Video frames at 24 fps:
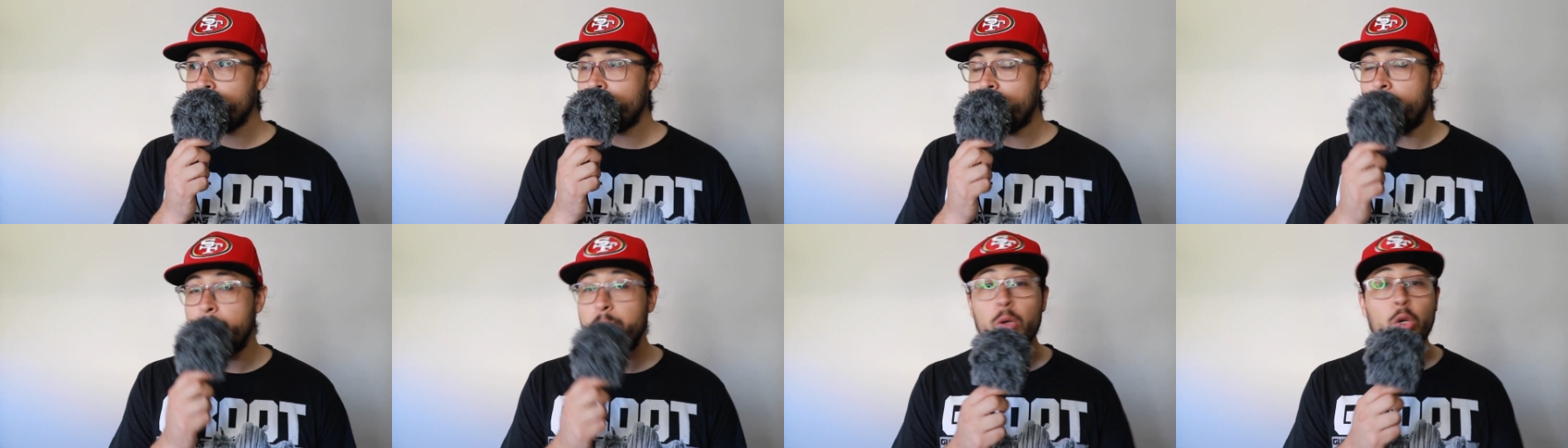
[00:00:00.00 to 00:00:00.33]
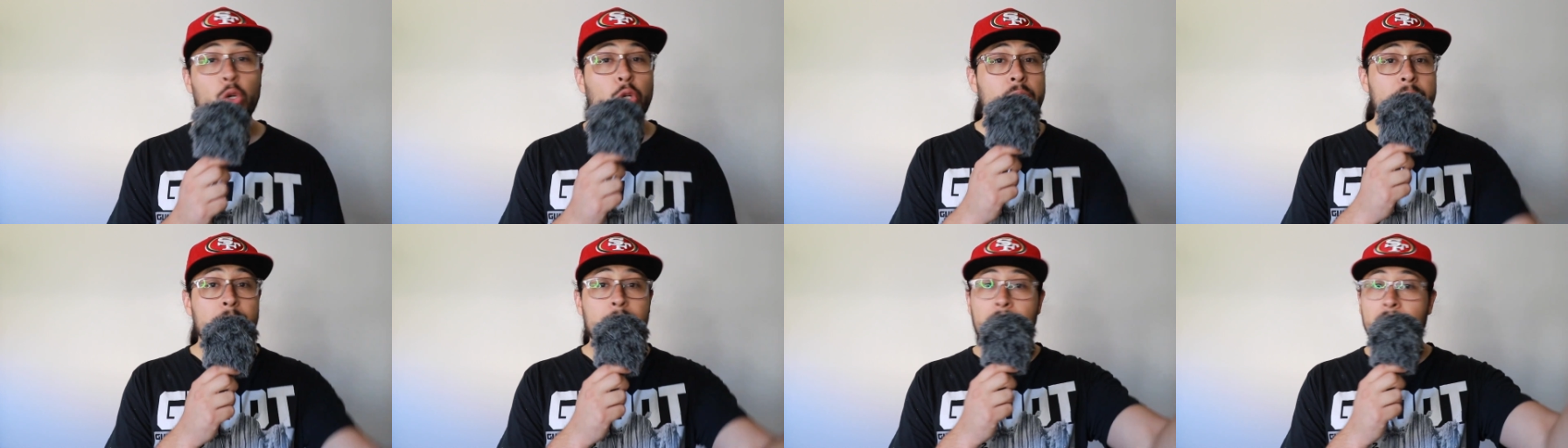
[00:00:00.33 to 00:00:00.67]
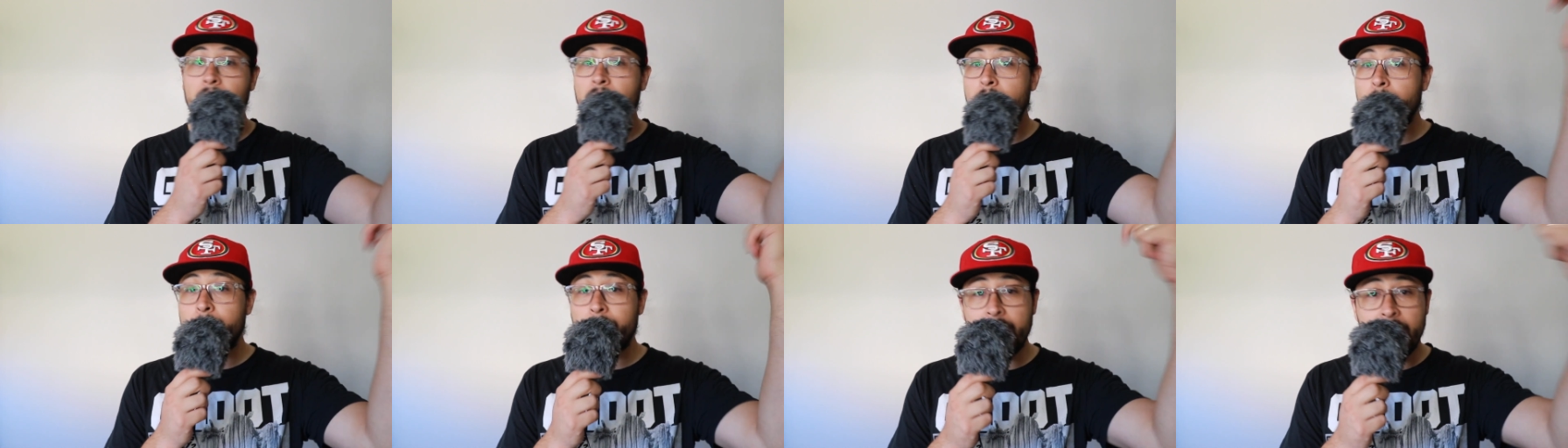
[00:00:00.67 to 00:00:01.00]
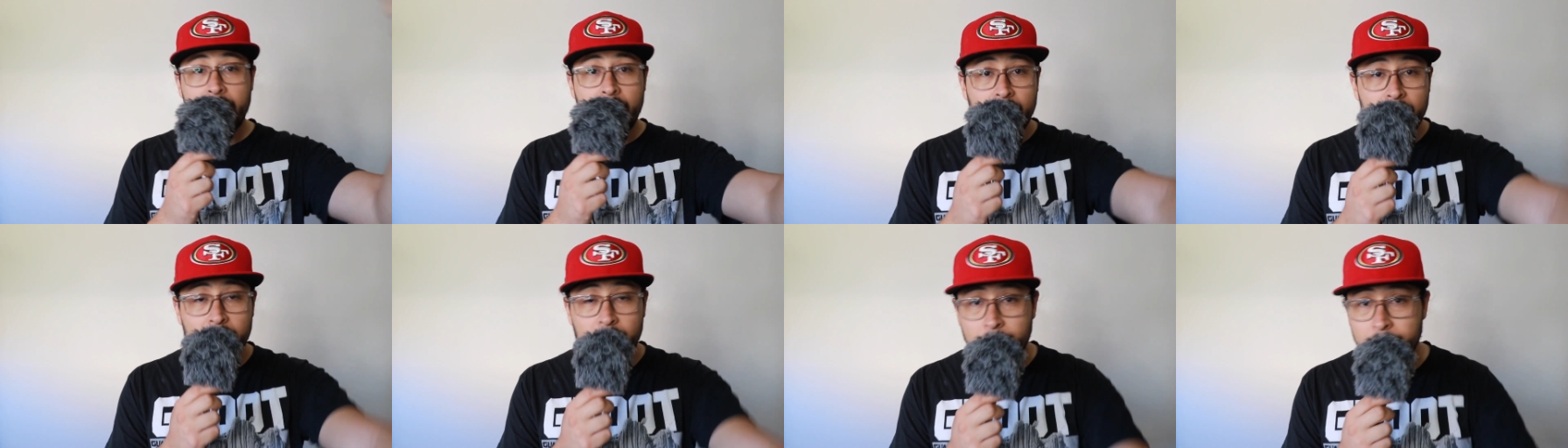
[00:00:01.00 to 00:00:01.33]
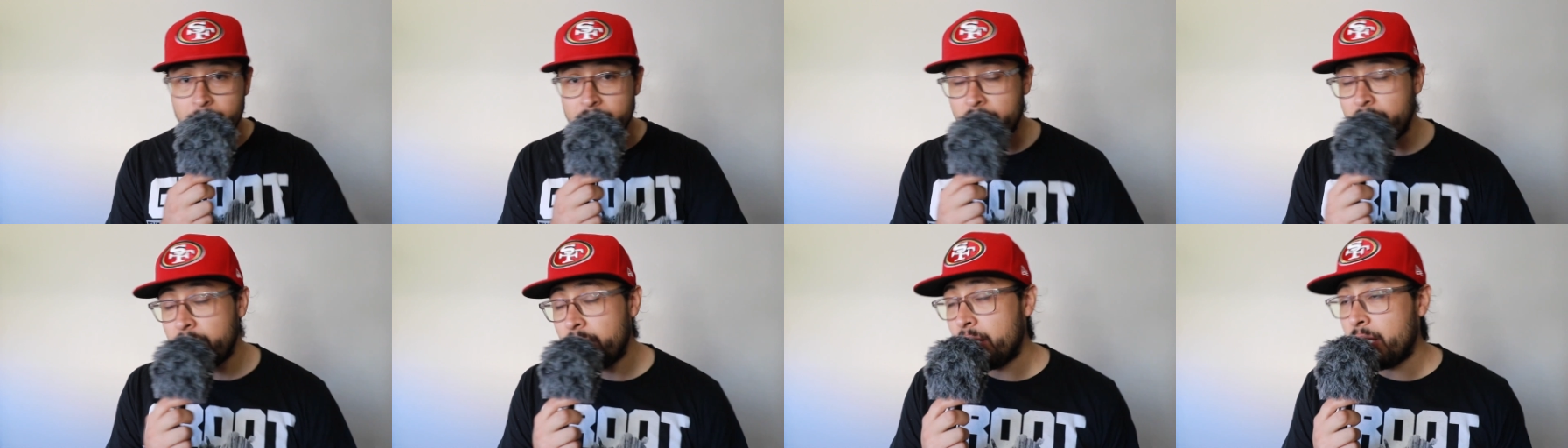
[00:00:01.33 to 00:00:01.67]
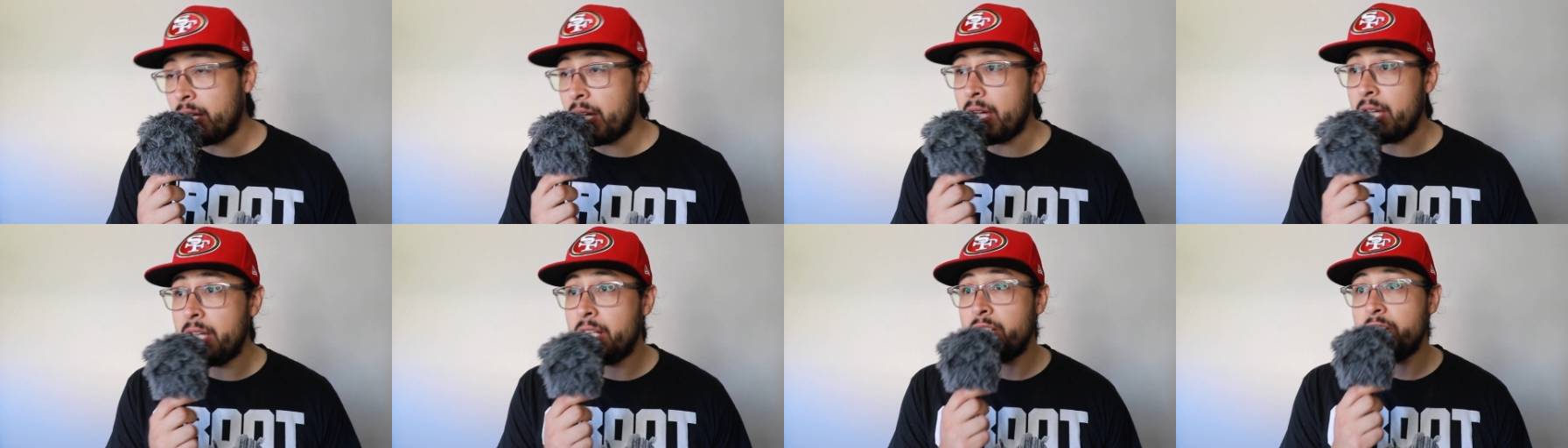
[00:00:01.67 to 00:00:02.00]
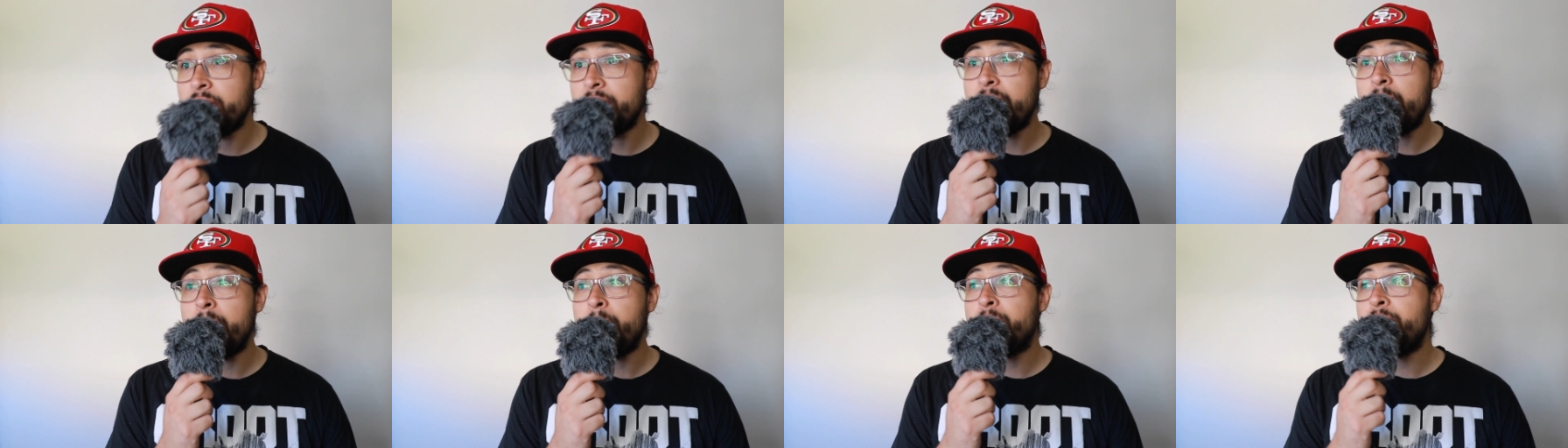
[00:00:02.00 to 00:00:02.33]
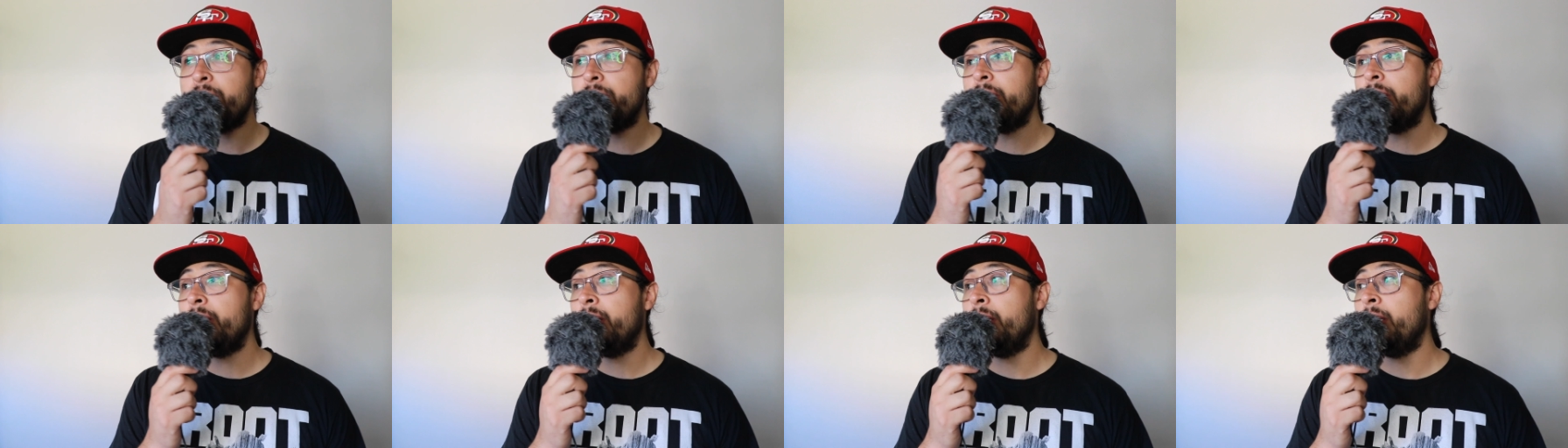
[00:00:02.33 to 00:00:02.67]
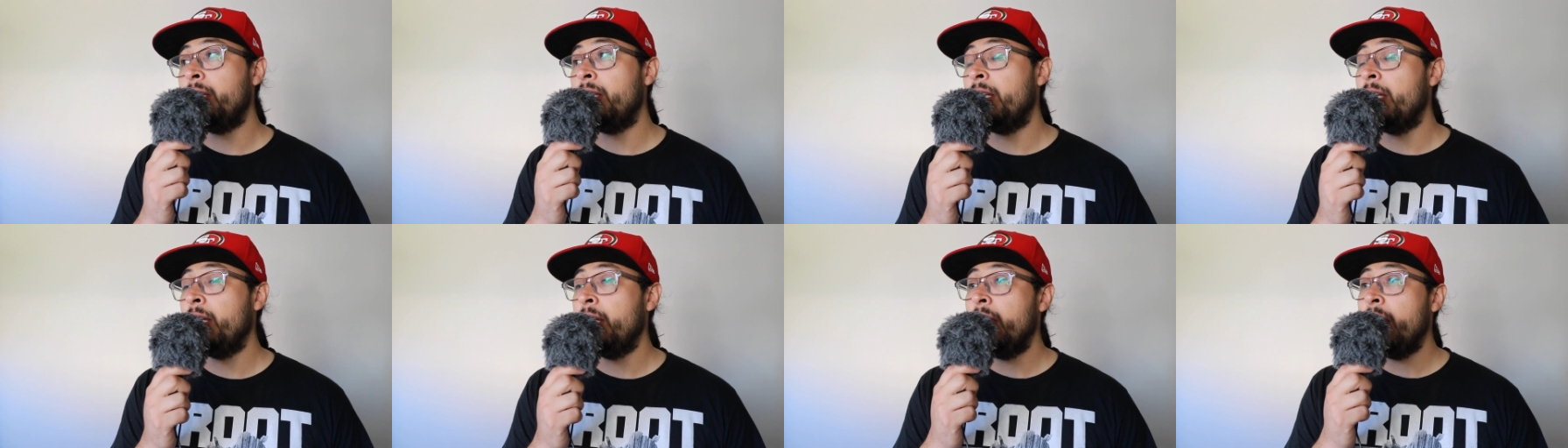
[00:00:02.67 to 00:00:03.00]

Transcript: Mooney picking up the other interception.